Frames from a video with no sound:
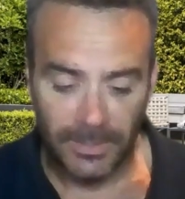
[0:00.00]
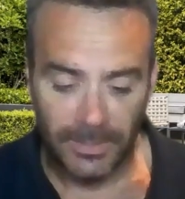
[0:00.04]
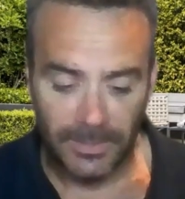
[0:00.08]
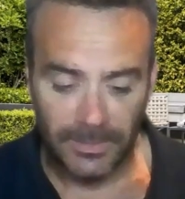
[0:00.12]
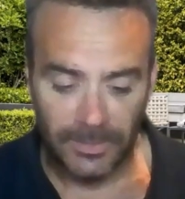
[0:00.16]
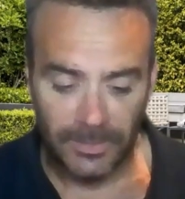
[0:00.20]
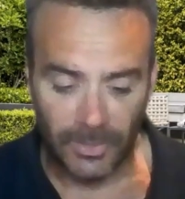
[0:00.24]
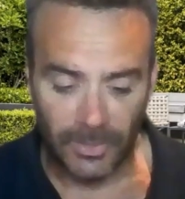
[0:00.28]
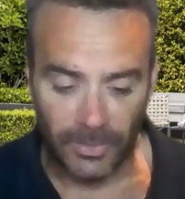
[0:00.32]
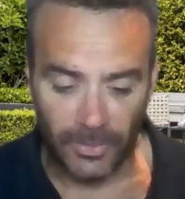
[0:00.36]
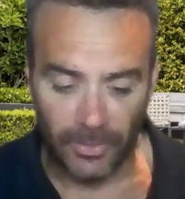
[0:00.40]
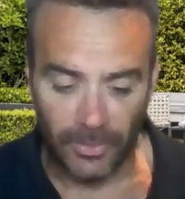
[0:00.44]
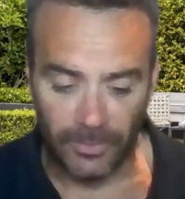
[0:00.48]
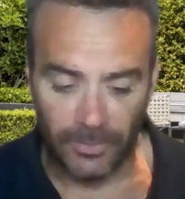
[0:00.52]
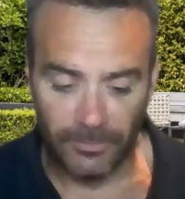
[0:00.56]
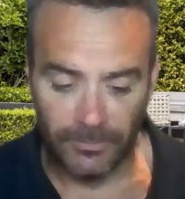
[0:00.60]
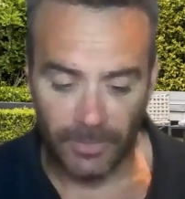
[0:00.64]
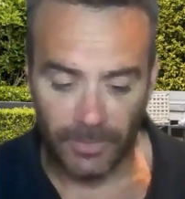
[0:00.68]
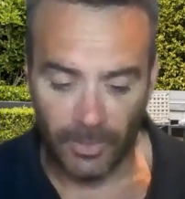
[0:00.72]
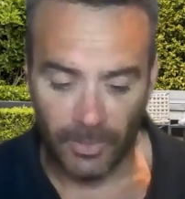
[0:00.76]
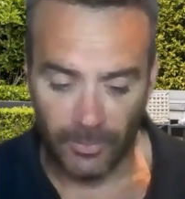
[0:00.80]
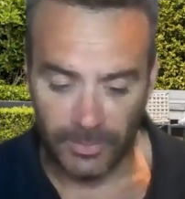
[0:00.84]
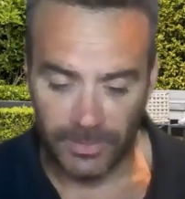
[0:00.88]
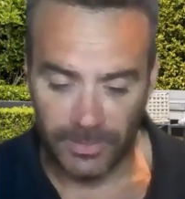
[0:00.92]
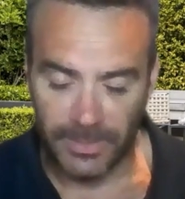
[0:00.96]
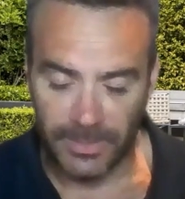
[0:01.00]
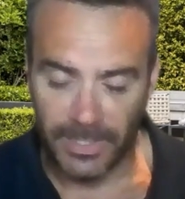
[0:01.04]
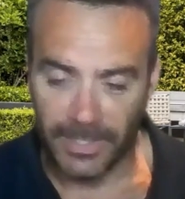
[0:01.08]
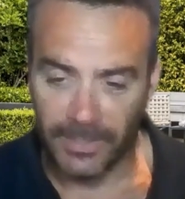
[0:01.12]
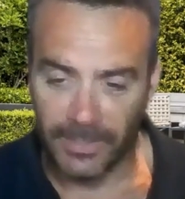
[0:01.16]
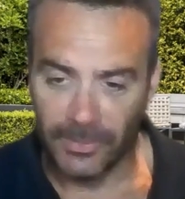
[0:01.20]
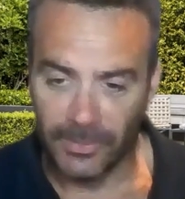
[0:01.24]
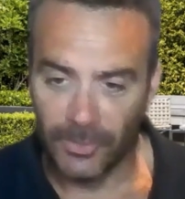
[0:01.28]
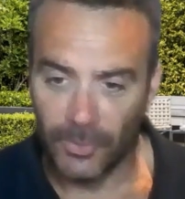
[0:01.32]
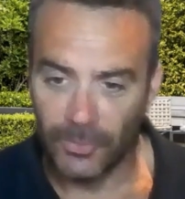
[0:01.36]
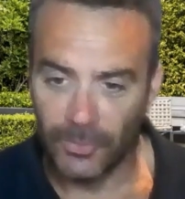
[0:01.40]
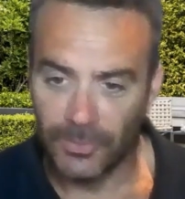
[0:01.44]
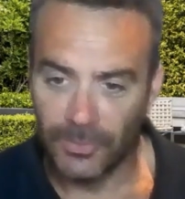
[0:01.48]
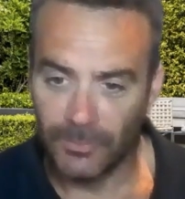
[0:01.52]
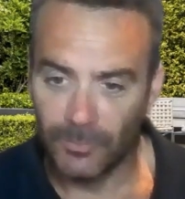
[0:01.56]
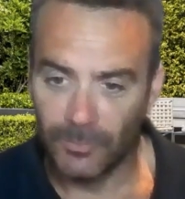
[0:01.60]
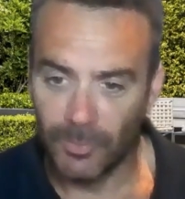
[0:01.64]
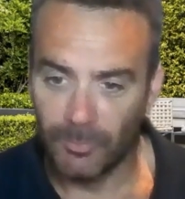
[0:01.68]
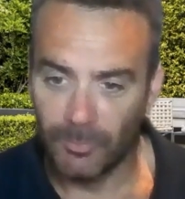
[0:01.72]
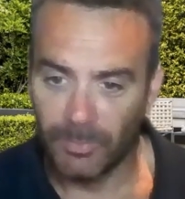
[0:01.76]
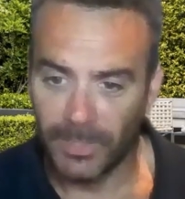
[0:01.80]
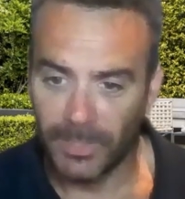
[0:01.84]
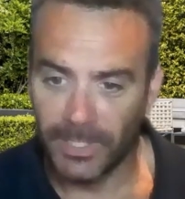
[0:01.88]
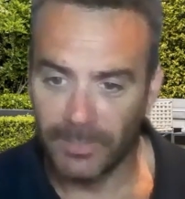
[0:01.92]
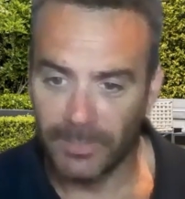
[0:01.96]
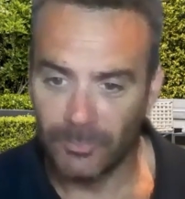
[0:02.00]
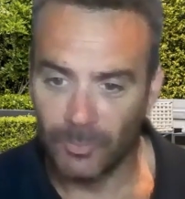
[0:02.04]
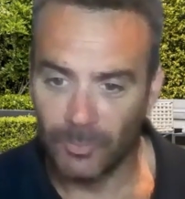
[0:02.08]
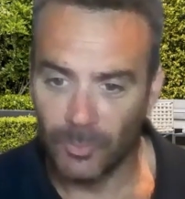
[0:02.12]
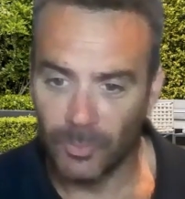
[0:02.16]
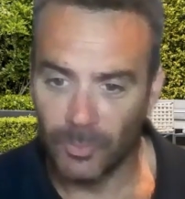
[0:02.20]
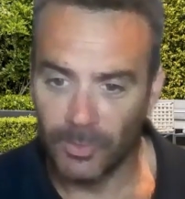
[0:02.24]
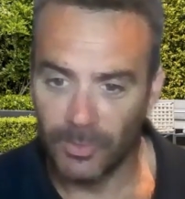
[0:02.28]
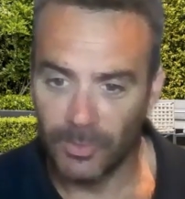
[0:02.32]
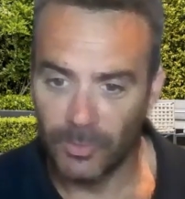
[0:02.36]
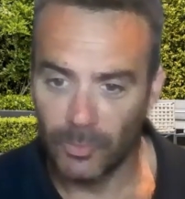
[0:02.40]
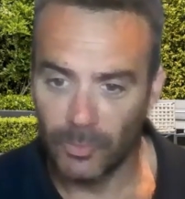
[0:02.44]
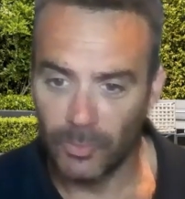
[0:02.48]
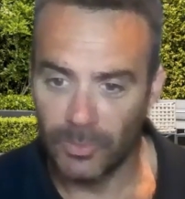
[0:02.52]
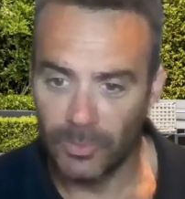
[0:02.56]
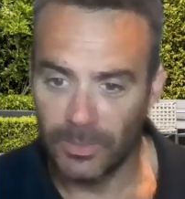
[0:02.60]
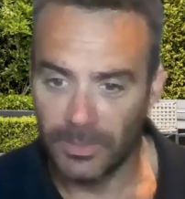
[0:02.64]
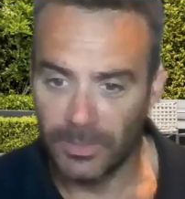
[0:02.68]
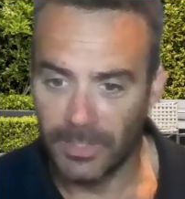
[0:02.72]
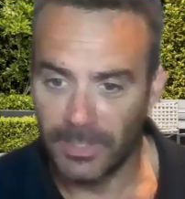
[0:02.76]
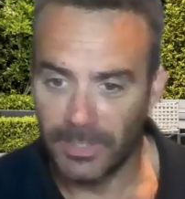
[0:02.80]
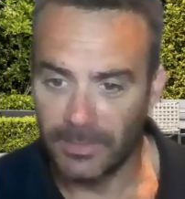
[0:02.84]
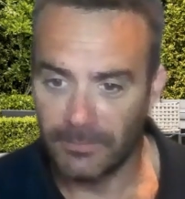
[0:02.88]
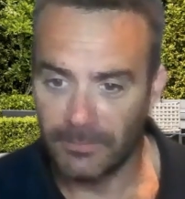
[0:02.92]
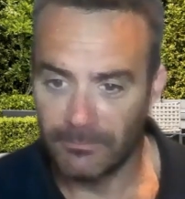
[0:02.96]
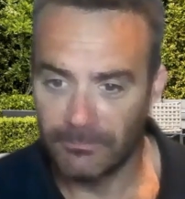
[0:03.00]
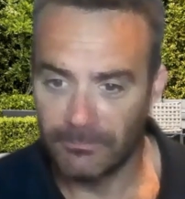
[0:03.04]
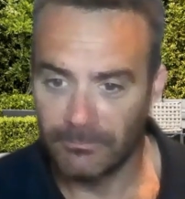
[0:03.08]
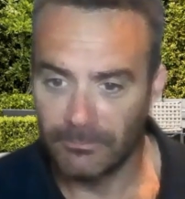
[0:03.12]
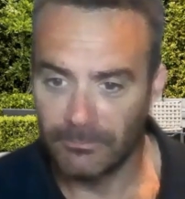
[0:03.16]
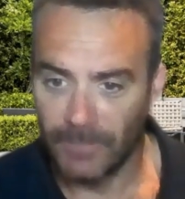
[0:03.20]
So I was taking notes of what plants were looking good, and then